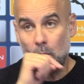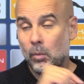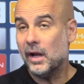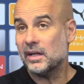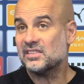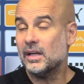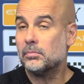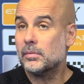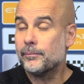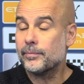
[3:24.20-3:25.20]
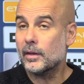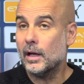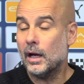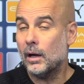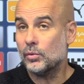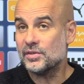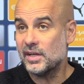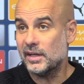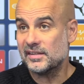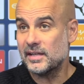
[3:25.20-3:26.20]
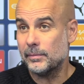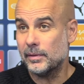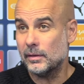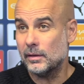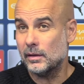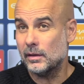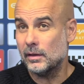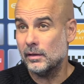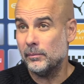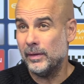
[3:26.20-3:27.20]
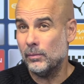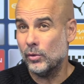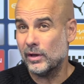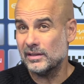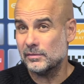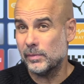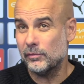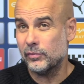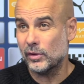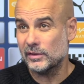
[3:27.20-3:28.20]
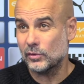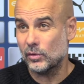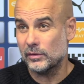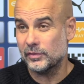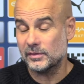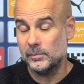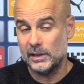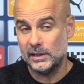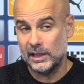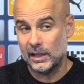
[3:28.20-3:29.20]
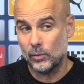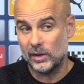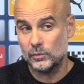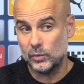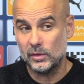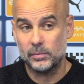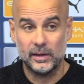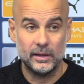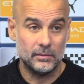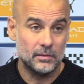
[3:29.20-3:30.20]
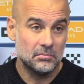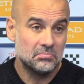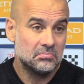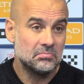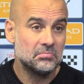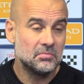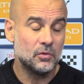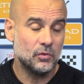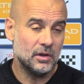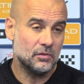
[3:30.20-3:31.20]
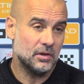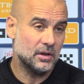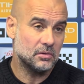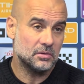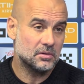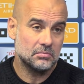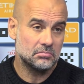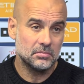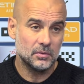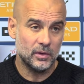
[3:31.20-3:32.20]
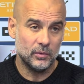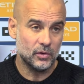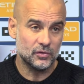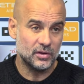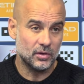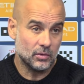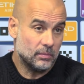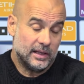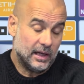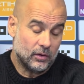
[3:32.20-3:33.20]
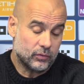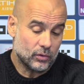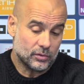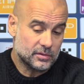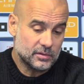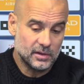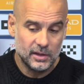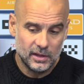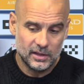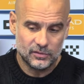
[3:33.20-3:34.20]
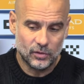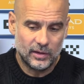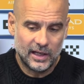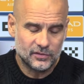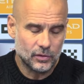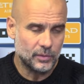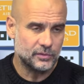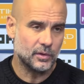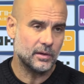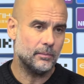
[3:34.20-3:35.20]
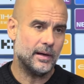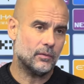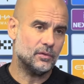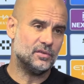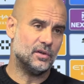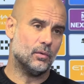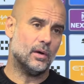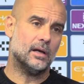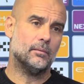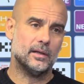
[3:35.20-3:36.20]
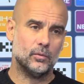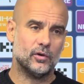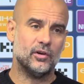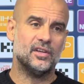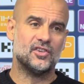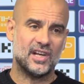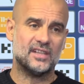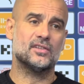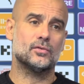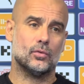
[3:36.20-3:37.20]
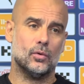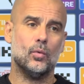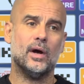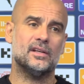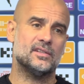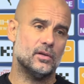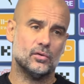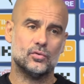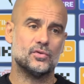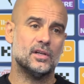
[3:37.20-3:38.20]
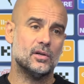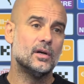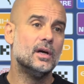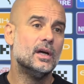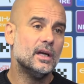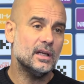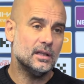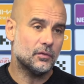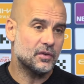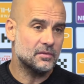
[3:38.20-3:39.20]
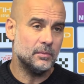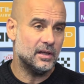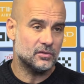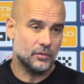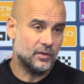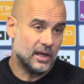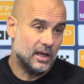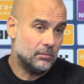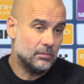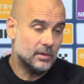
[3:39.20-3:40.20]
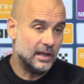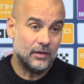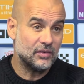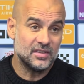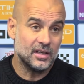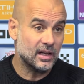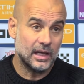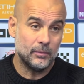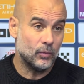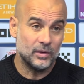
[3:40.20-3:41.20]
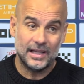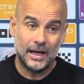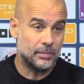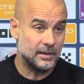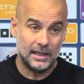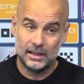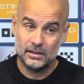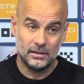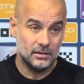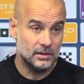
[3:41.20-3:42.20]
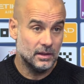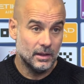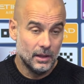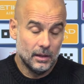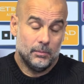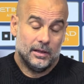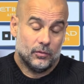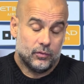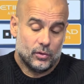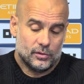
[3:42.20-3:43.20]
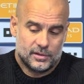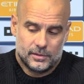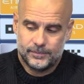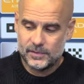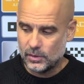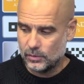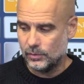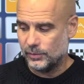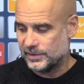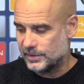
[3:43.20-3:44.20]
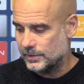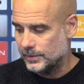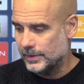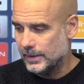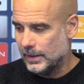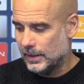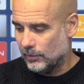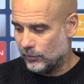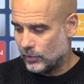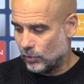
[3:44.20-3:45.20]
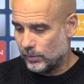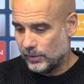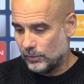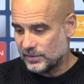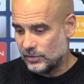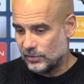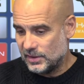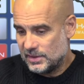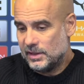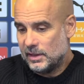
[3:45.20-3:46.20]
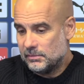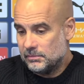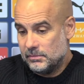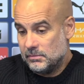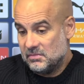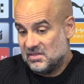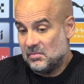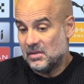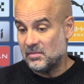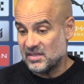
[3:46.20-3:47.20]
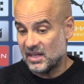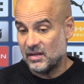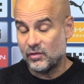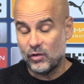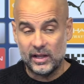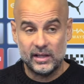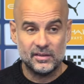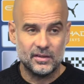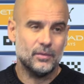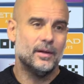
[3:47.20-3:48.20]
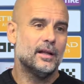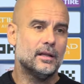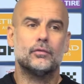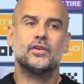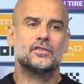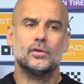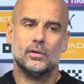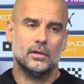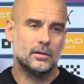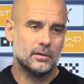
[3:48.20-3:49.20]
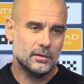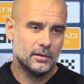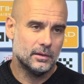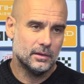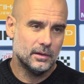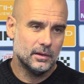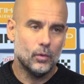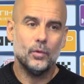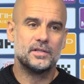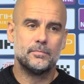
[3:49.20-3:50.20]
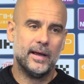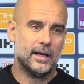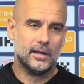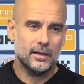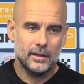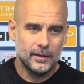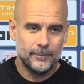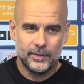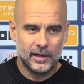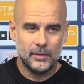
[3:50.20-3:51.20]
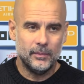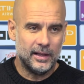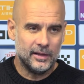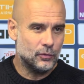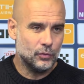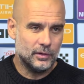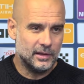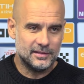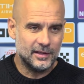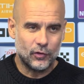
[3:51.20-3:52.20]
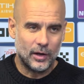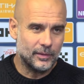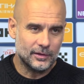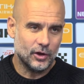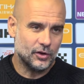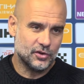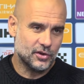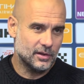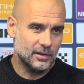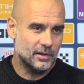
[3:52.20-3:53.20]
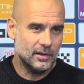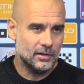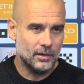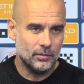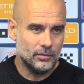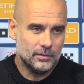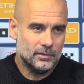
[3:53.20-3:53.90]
Well, except and Mbeumo against Brentford scored the first minute. The other ones we were playing really, really good when we conceded the goal. But yeah, of course, it's not nice always you come back with 0-1, but we create the chances to go 1-0, 2-0 in the first minutes of the game, and every single game would happen that. But of course, so always recover, always not easy. Sometimes I give credit. So the first goal, who expect Jimenez to do that incredible touch, you know?